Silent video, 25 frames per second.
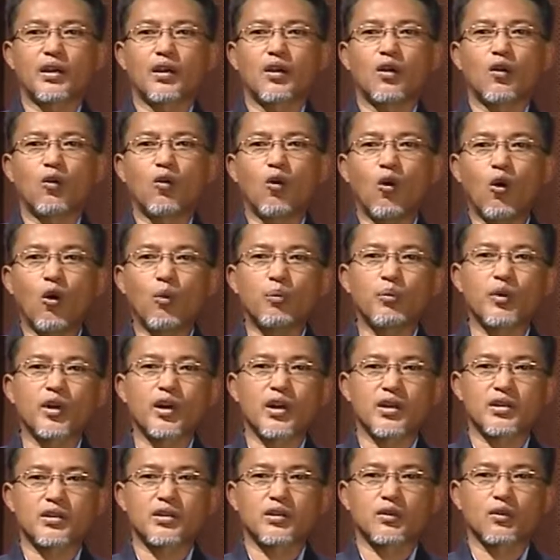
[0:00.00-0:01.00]

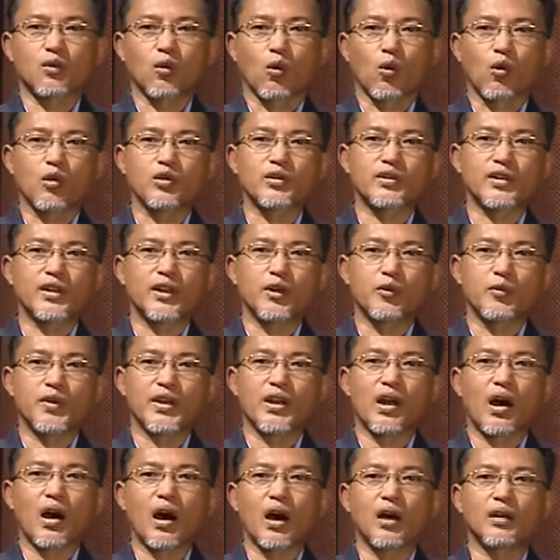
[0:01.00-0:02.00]
cooperates closely with
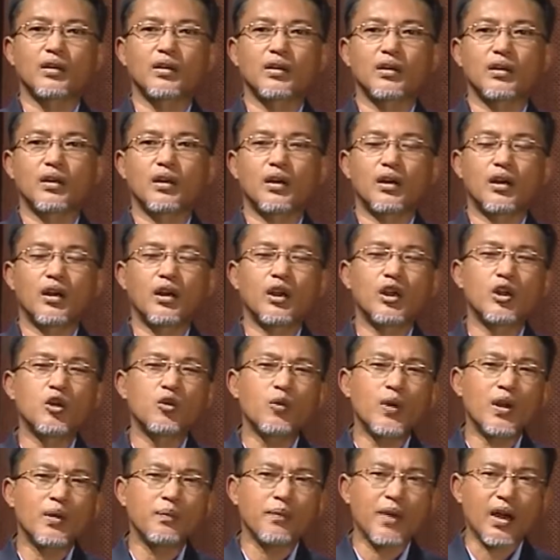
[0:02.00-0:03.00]
other
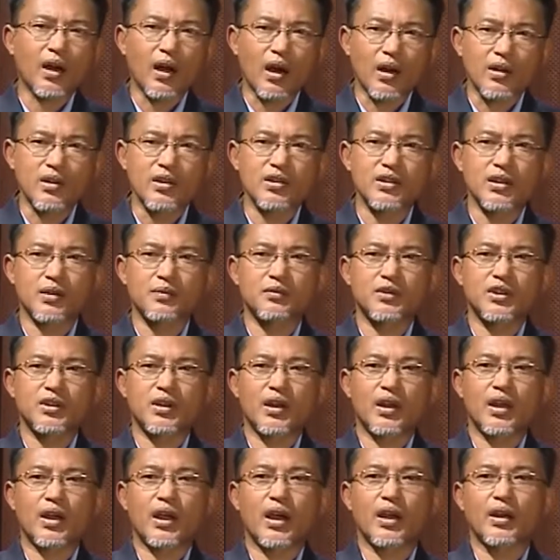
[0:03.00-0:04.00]
UN mechanisms
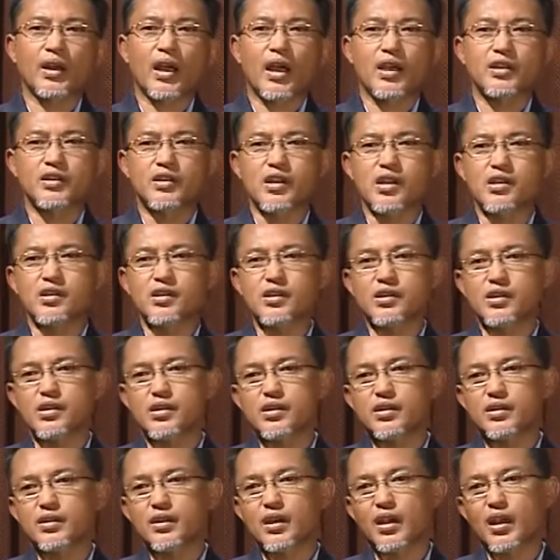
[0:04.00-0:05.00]
and
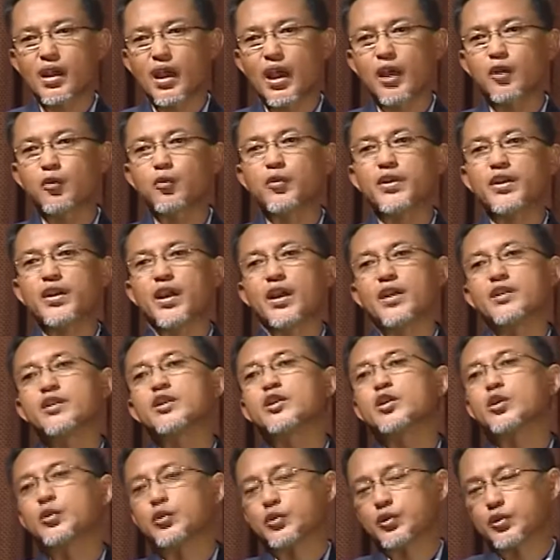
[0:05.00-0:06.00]
agencies and with
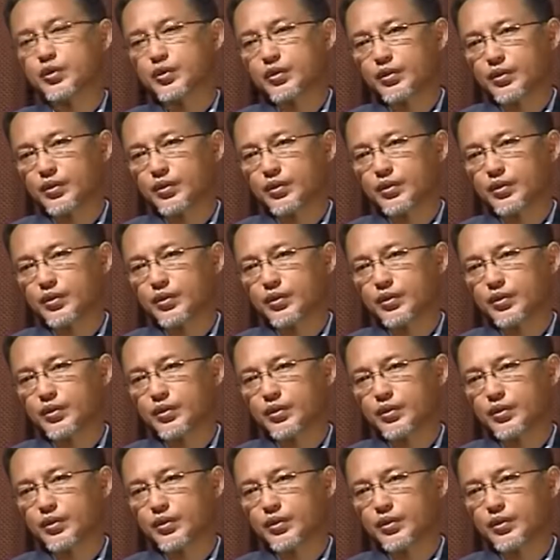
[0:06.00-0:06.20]
NGOs.